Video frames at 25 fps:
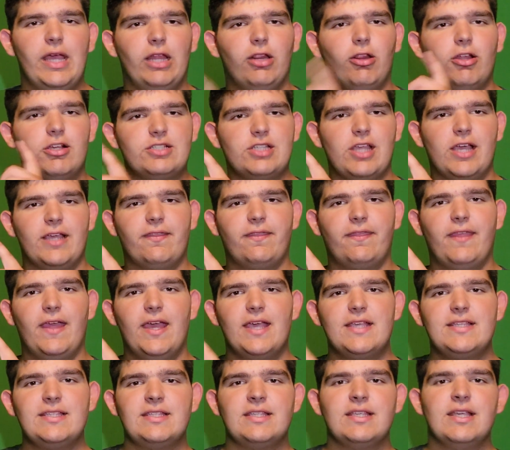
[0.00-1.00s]
It looks like
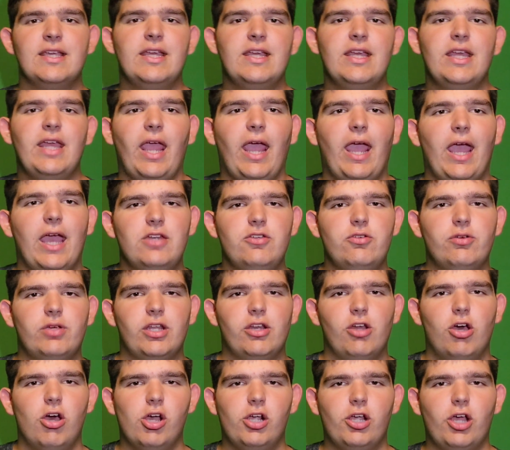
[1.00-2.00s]
this, and you
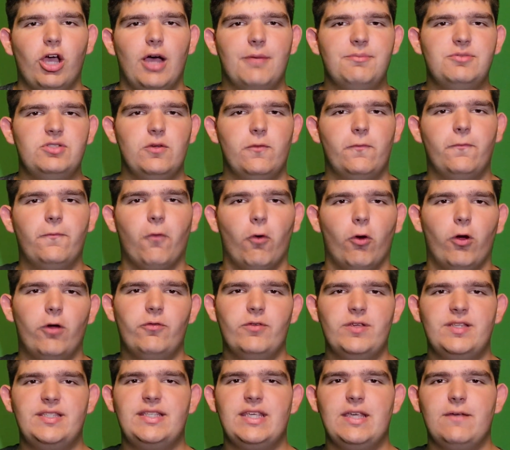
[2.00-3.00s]
can hook up to 4
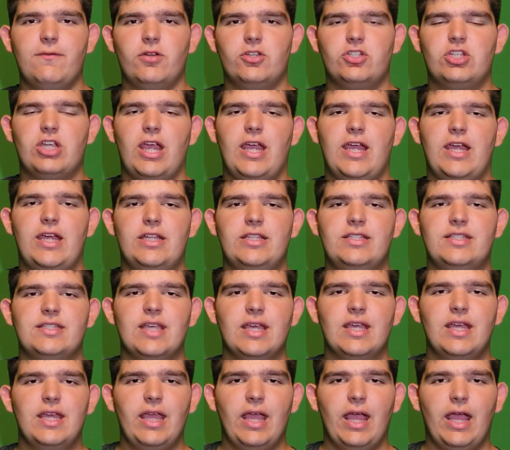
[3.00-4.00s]
receiver
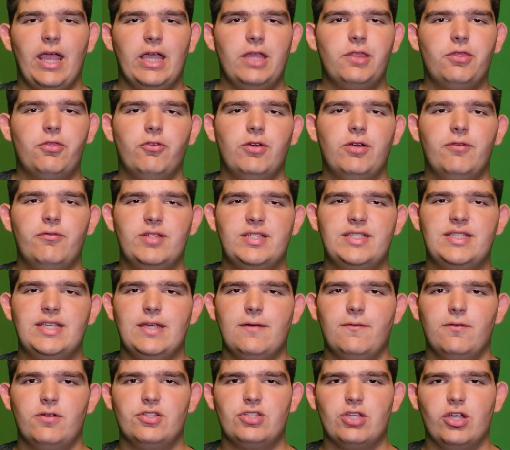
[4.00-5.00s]
chains and 3
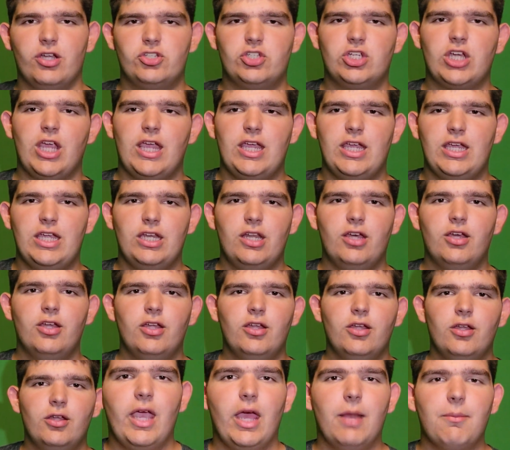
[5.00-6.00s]
receivers a chain.